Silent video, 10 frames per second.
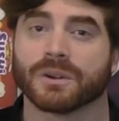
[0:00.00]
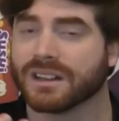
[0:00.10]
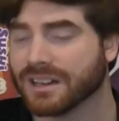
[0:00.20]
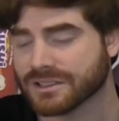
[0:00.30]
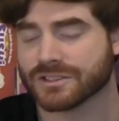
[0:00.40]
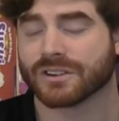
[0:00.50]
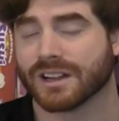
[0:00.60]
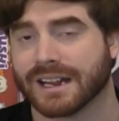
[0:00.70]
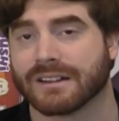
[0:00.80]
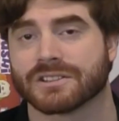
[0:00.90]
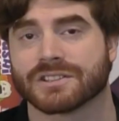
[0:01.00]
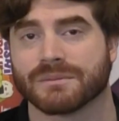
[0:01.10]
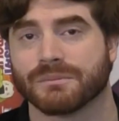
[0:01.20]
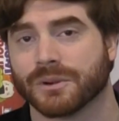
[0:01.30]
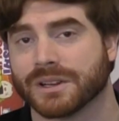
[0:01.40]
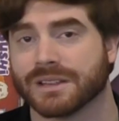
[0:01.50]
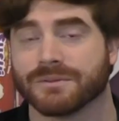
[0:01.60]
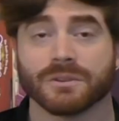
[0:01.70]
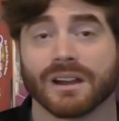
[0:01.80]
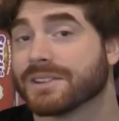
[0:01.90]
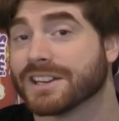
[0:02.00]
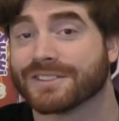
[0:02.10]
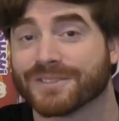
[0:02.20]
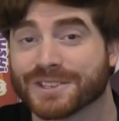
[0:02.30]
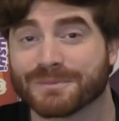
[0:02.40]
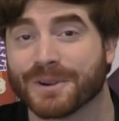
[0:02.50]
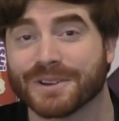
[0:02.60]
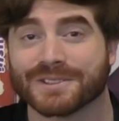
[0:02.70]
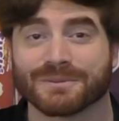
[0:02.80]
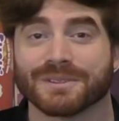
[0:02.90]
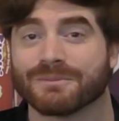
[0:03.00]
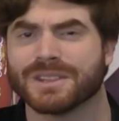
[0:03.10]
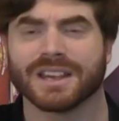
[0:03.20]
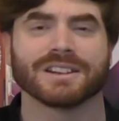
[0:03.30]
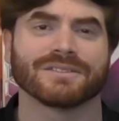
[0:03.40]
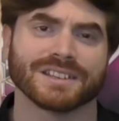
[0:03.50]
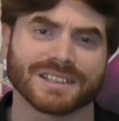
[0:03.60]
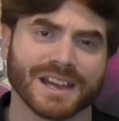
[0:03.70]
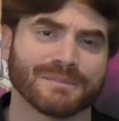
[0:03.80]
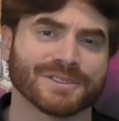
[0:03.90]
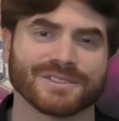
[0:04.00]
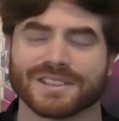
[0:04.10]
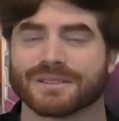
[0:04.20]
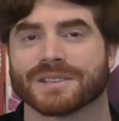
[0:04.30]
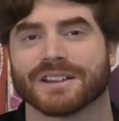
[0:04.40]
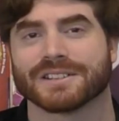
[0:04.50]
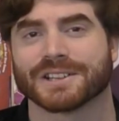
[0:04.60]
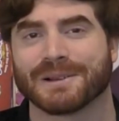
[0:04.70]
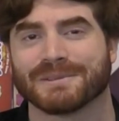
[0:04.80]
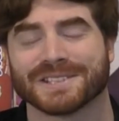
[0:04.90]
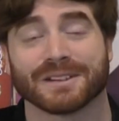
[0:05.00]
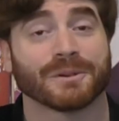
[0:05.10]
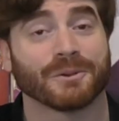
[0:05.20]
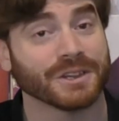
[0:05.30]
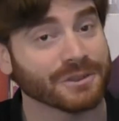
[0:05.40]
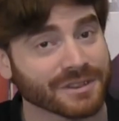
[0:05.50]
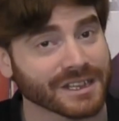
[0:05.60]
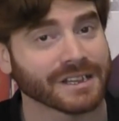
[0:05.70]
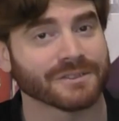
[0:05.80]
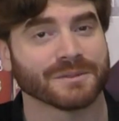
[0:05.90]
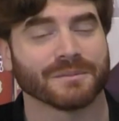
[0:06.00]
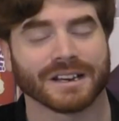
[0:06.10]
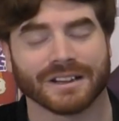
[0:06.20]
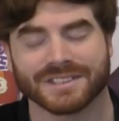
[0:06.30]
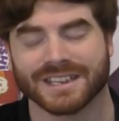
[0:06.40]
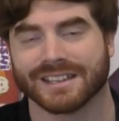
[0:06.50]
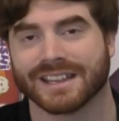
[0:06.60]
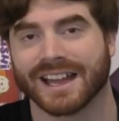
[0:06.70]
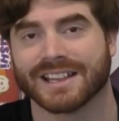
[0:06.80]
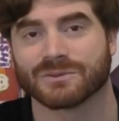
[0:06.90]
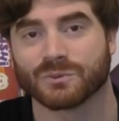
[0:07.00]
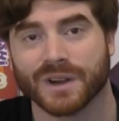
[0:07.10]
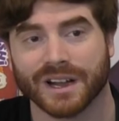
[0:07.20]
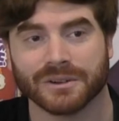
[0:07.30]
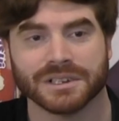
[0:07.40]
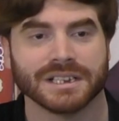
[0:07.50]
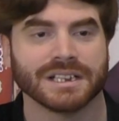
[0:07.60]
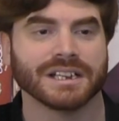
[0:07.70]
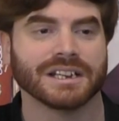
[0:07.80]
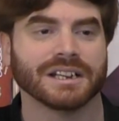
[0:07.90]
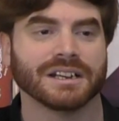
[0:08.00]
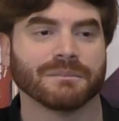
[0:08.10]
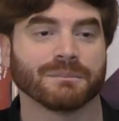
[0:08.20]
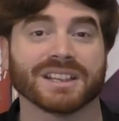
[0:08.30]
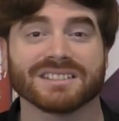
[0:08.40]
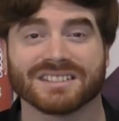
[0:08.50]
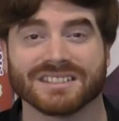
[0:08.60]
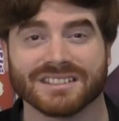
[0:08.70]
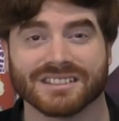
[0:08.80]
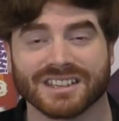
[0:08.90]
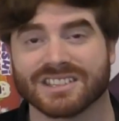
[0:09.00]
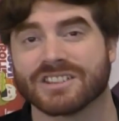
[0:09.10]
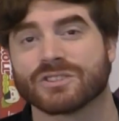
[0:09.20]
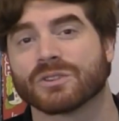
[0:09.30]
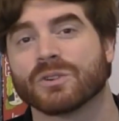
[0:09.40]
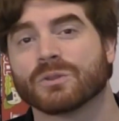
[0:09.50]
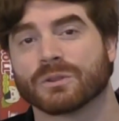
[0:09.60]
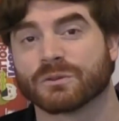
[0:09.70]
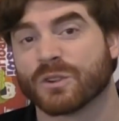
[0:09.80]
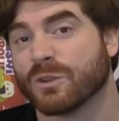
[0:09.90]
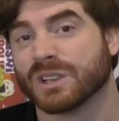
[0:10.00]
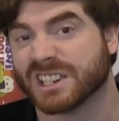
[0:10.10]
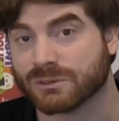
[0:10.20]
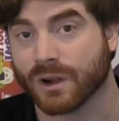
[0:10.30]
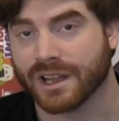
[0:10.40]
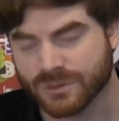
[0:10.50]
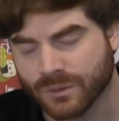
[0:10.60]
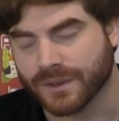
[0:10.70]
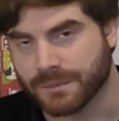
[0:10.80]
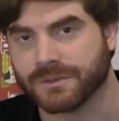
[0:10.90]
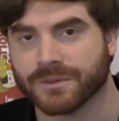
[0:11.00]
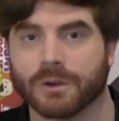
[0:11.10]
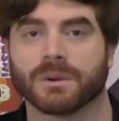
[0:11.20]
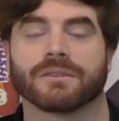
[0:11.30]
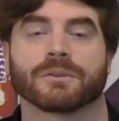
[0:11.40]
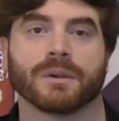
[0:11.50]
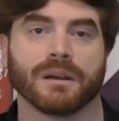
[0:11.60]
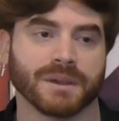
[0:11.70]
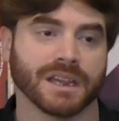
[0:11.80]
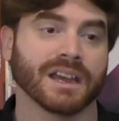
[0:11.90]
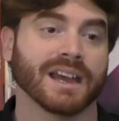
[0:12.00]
I'd like to try it out at some point. If you have any experience with any of these games, do stick them down in the comments. Tell me what you think of them. I'd love to hear that as well. But that's the essential core of roll and write, or flip and fill, whatever it might be.